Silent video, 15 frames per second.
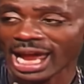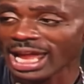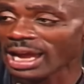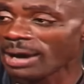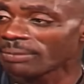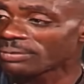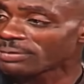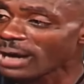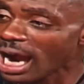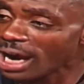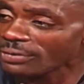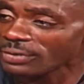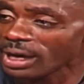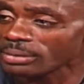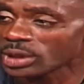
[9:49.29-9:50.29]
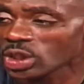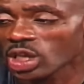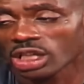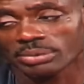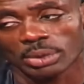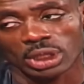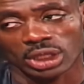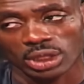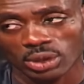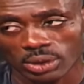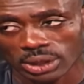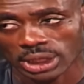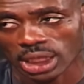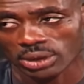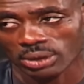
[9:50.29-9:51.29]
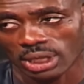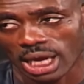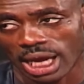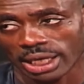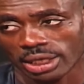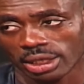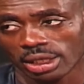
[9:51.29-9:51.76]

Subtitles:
I am far from church but closer to God.